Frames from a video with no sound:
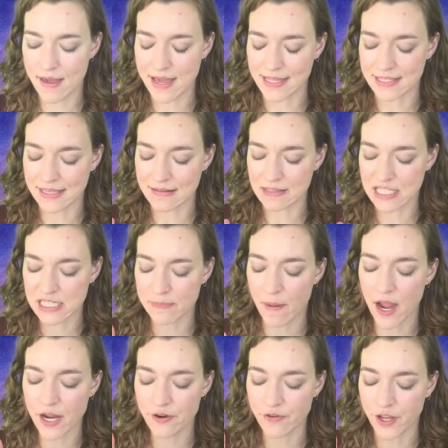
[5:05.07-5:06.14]

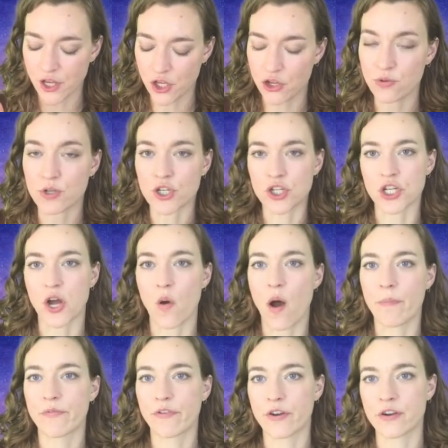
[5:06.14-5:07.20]
inspiring you to show
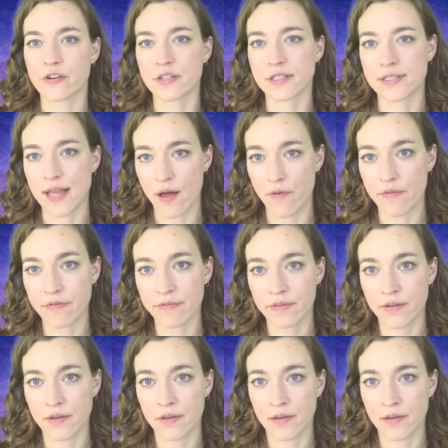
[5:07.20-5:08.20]
up for yourself